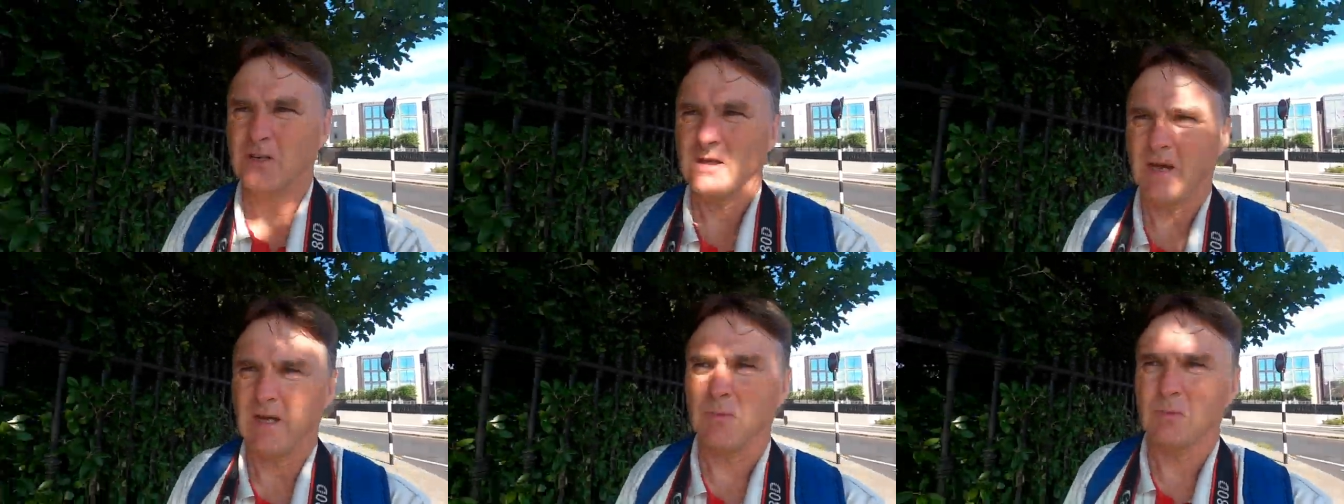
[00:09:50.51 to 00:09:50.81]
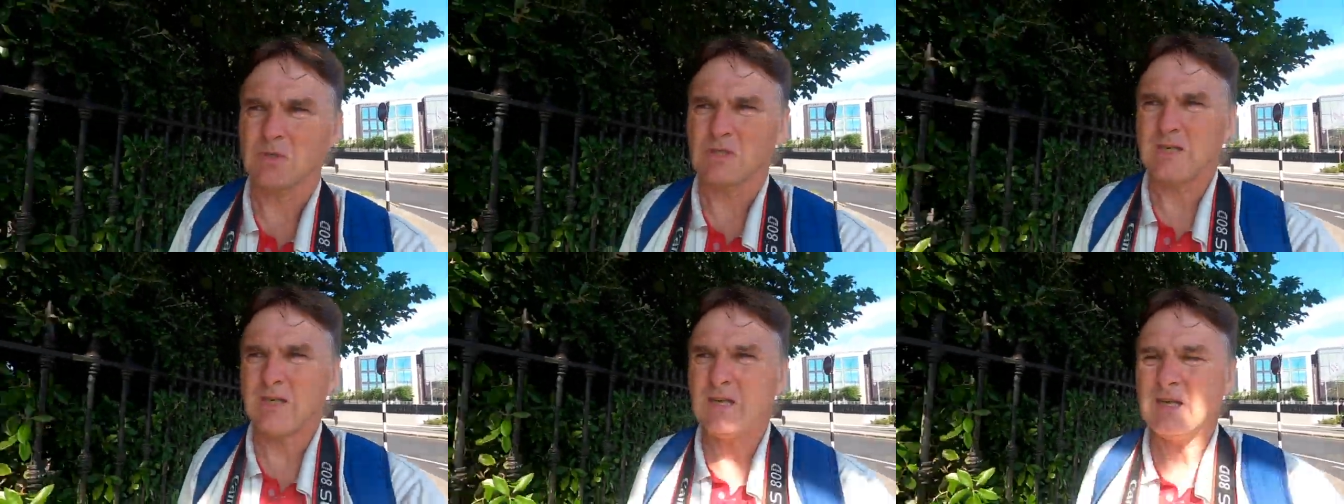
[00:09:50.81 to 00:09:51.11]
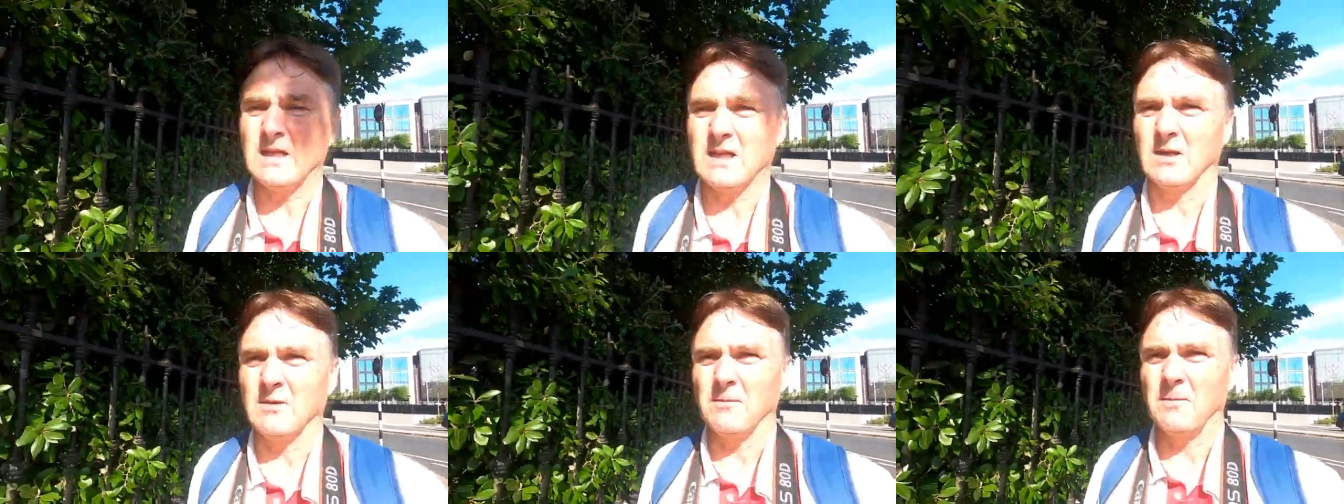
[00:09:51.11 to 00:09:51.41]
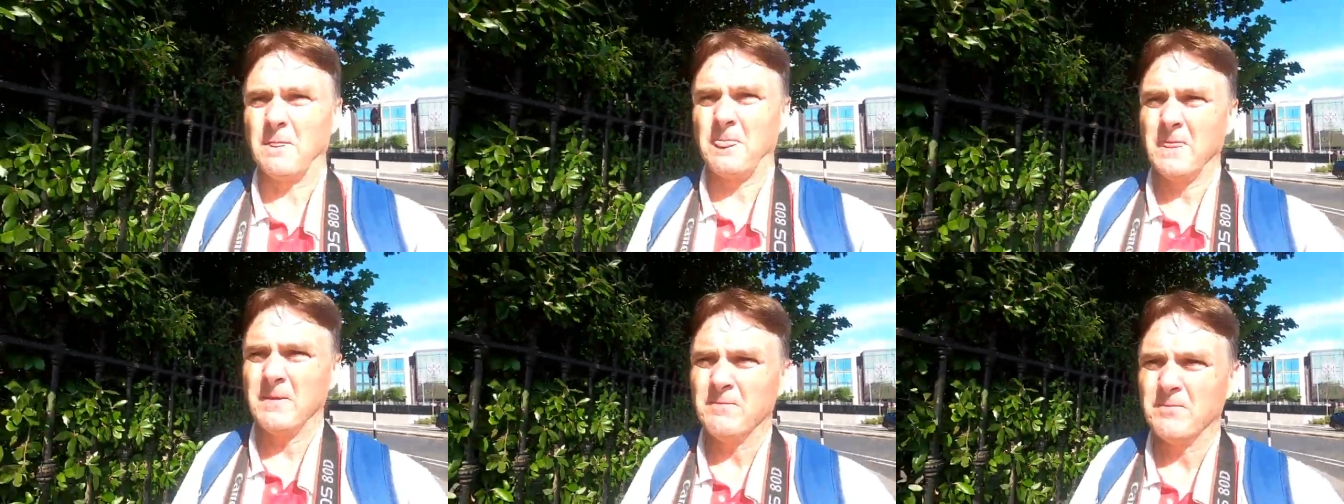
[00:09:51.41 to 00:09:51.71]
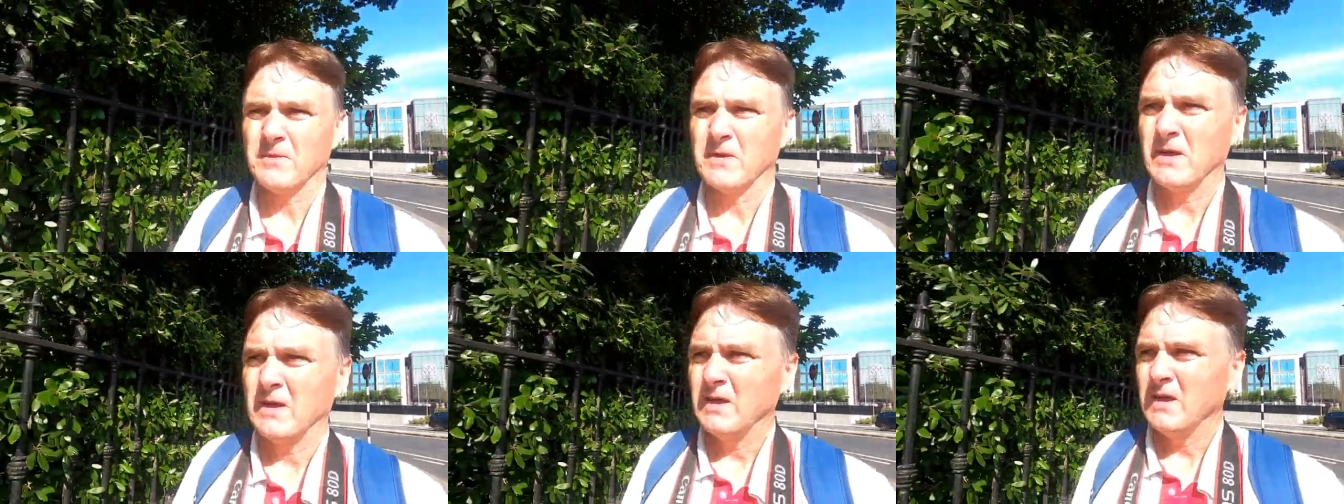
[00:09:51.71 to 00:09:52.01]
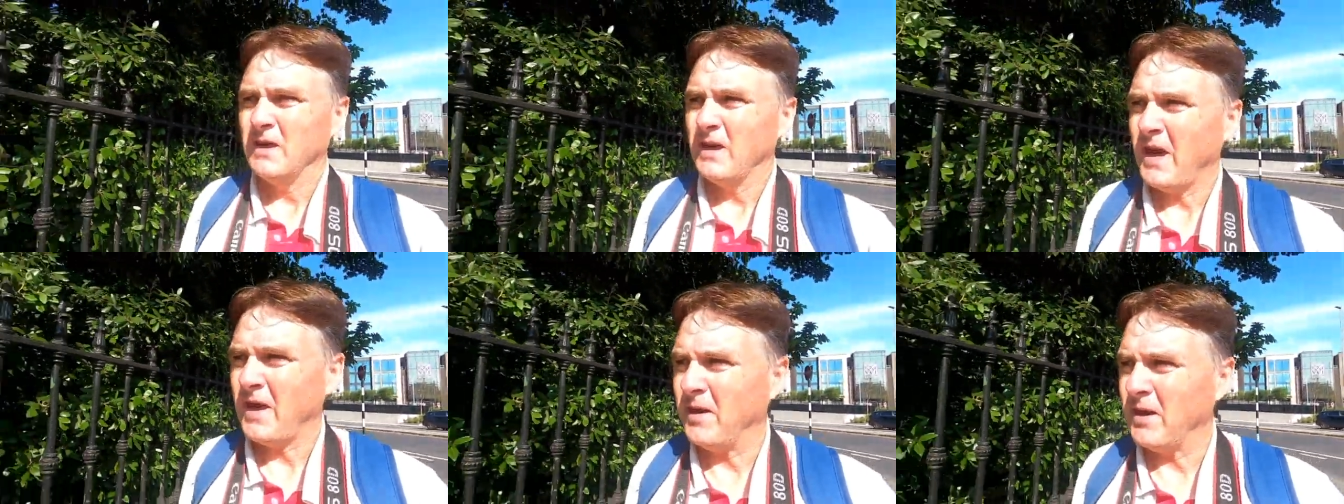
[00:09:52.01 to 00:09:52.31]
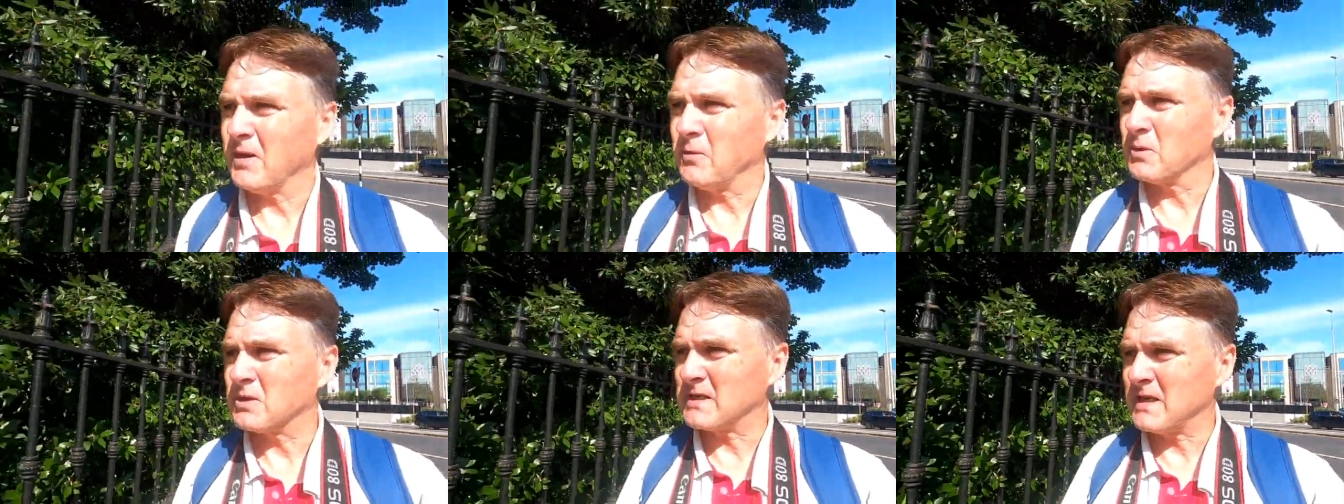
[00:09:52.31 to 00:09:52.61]
and it was leaking and
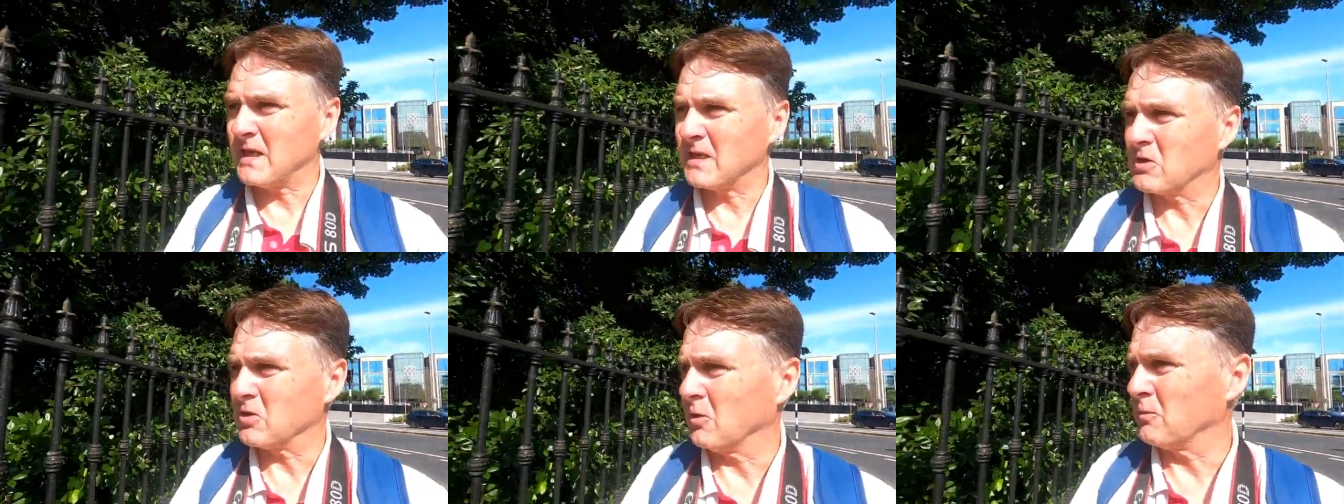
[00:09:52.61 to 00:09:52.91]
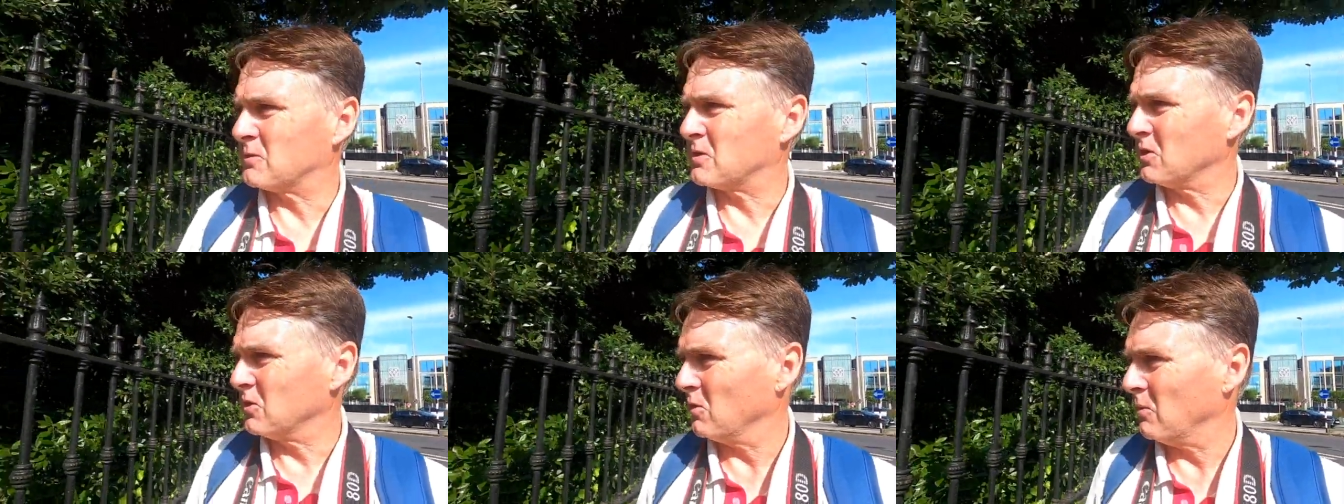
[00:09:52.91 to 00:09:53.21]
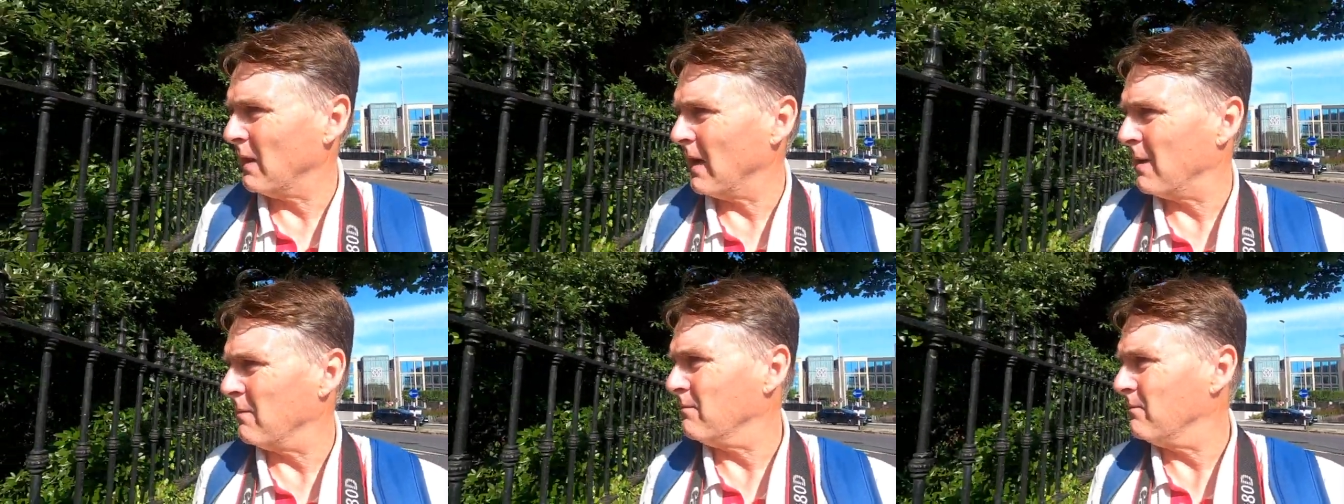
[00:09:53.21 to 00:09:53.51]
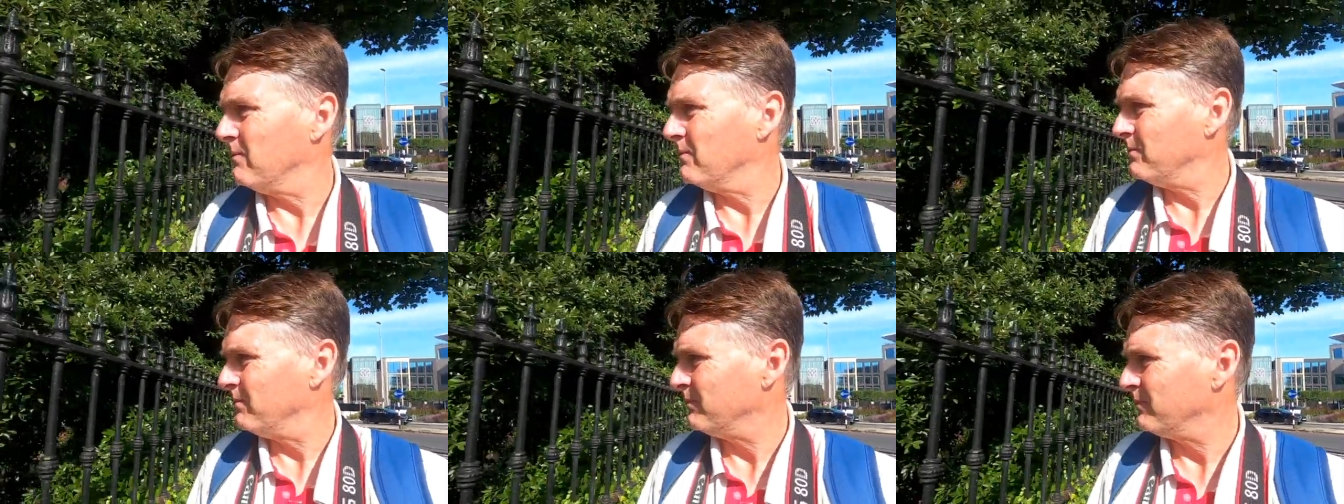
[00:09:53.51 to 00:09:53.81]
I was sent up to um,